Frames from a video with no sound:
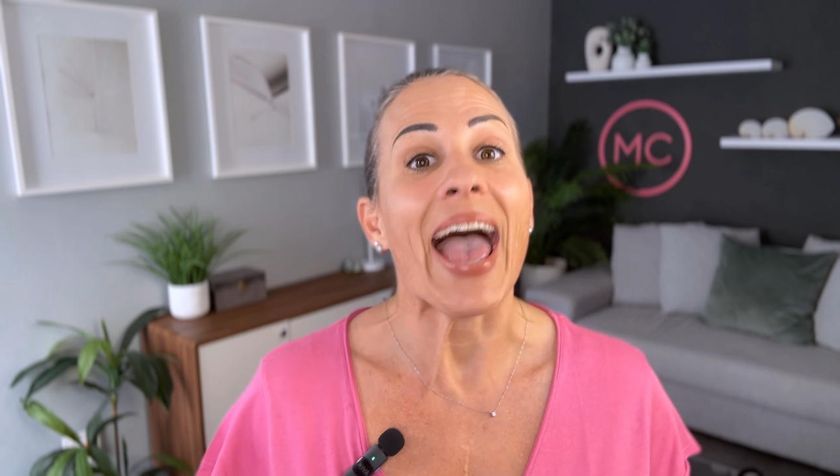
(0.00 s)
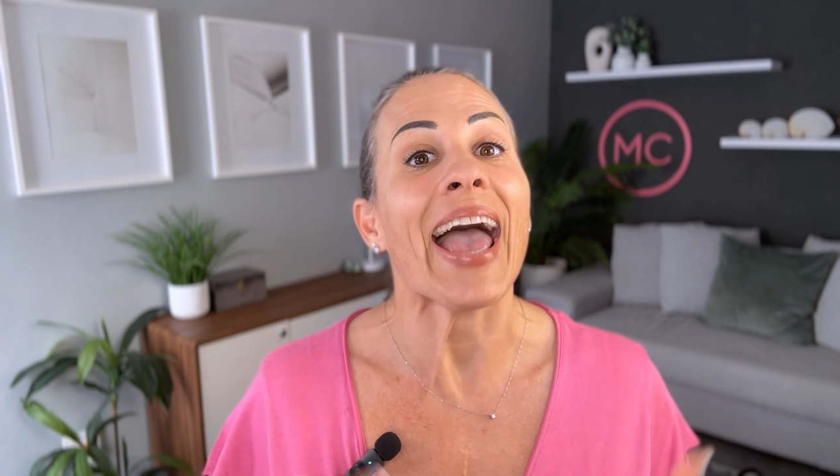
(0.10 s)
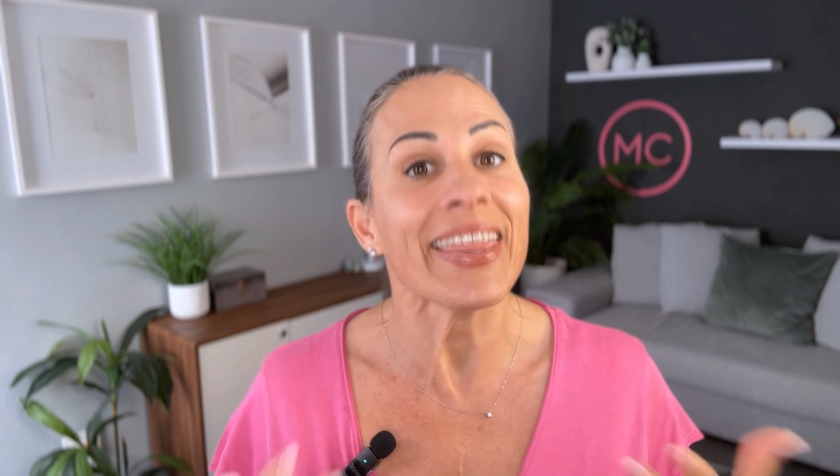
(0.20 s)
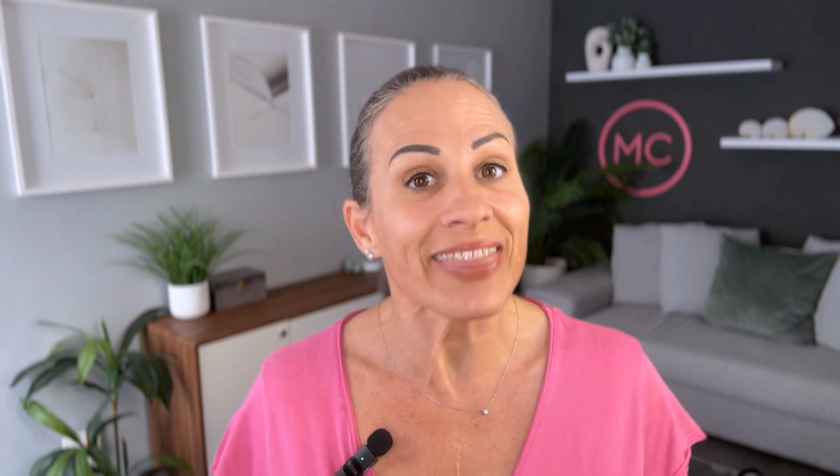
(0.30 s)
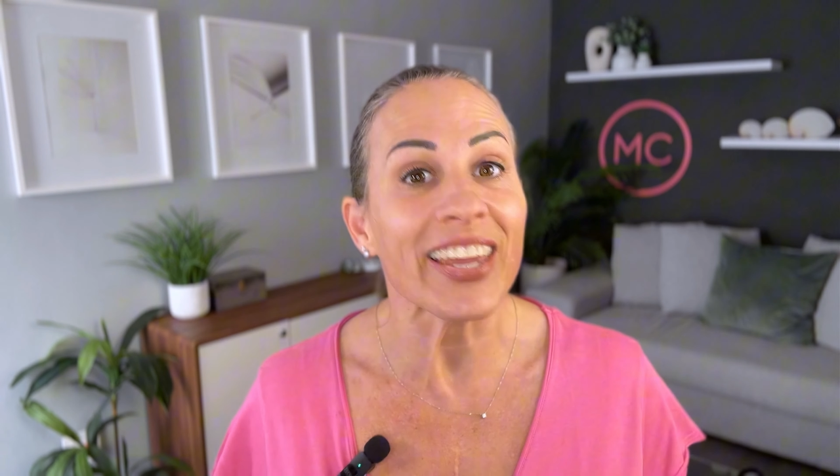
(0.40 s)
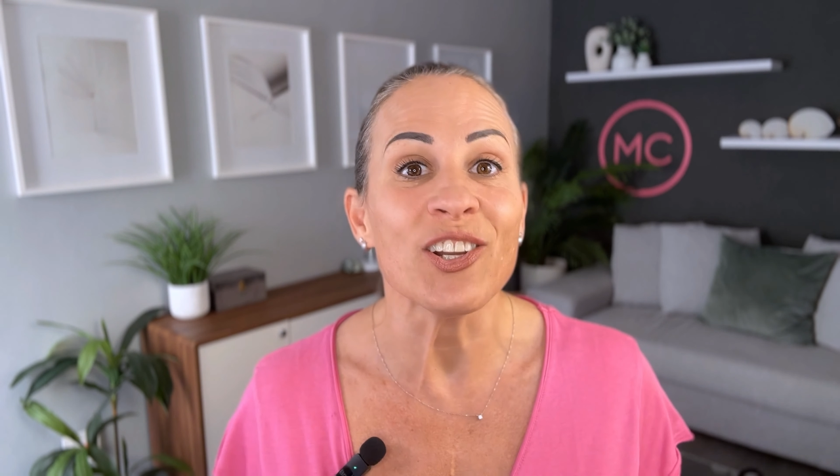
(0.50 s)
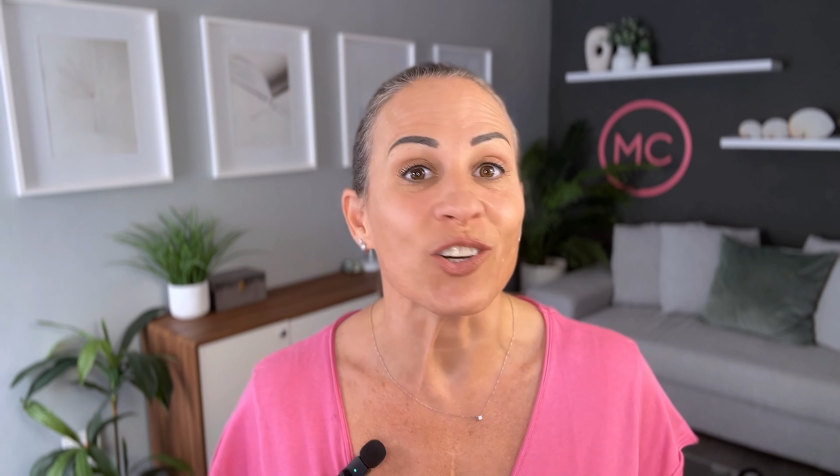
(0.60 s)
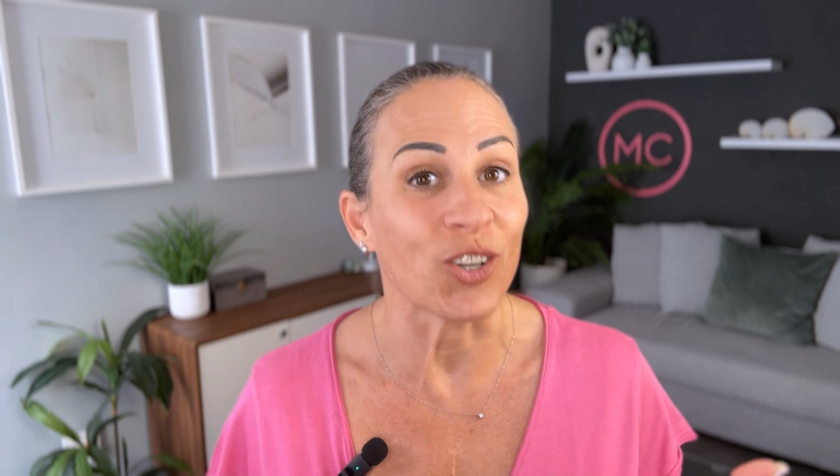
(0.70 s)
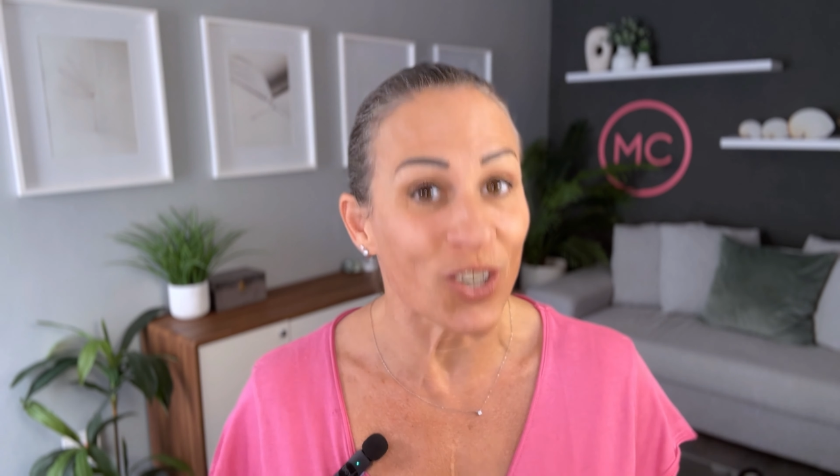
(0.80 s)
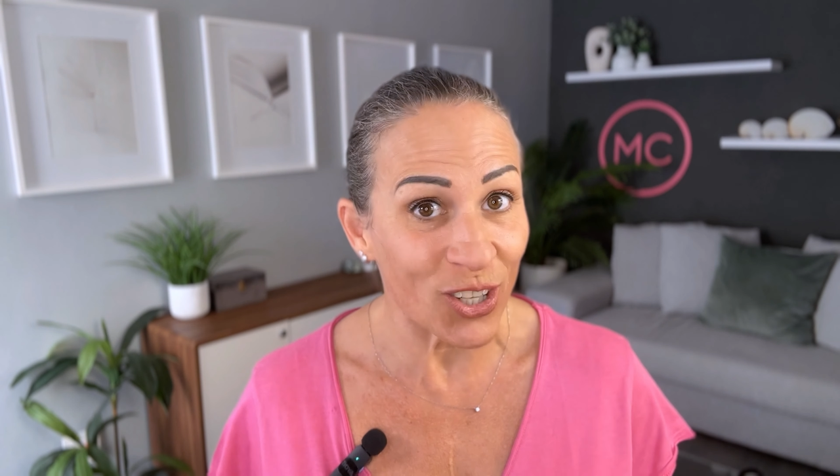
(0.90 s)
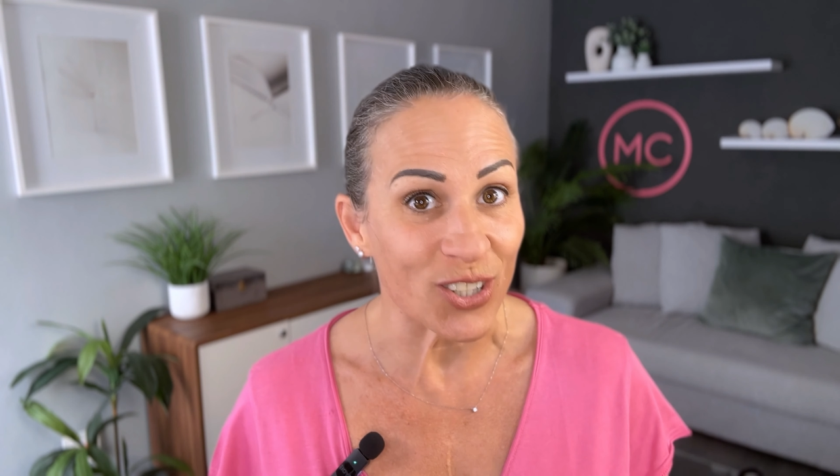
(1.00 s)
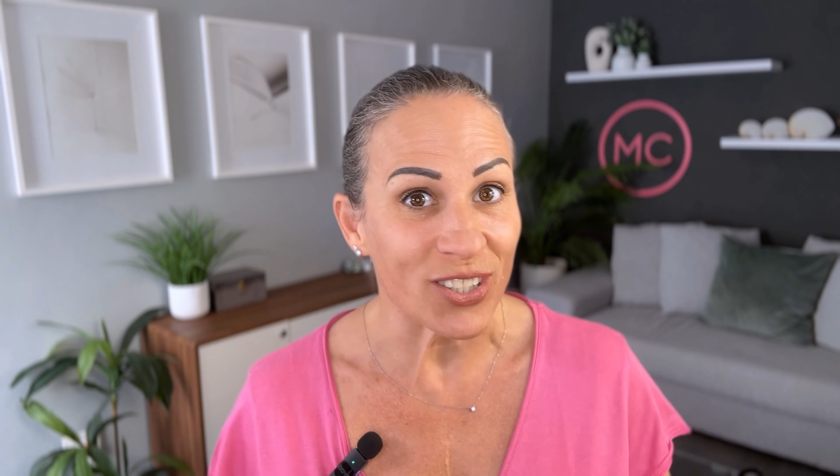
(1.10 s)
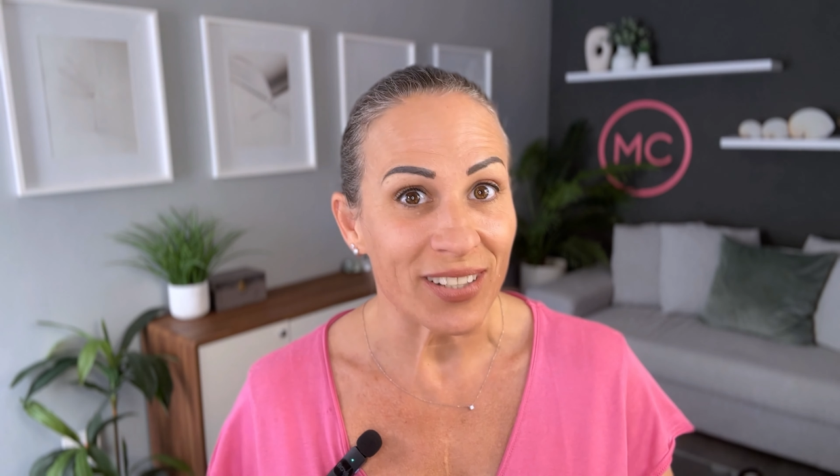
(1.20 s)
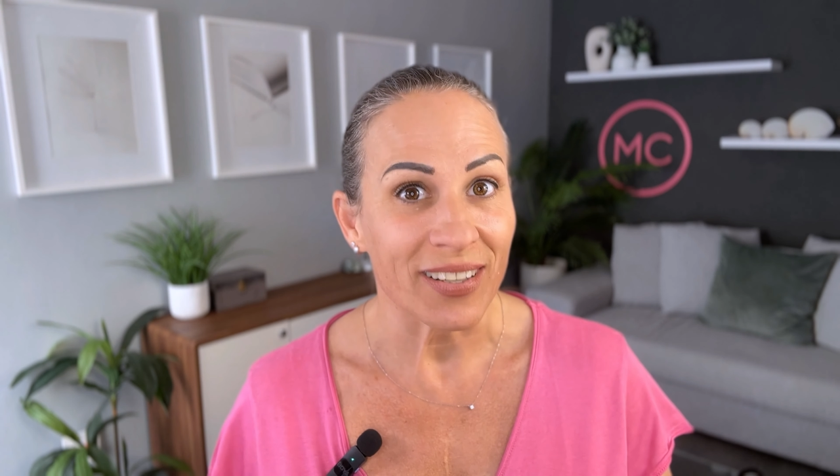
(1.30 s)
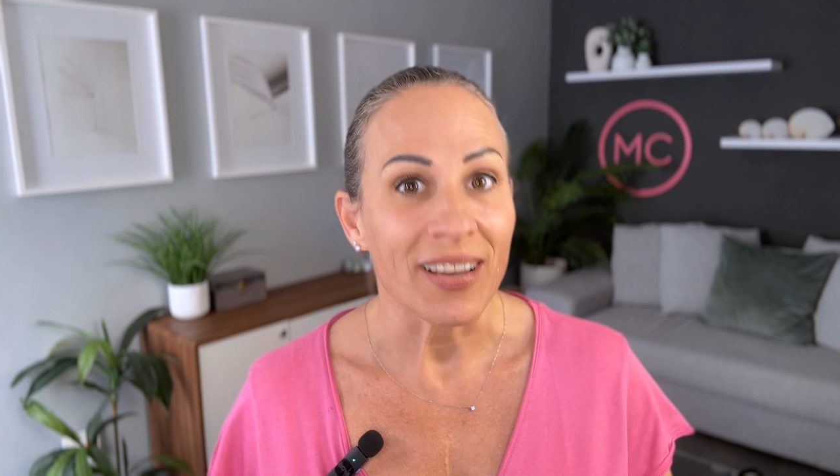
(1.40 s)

and they look good,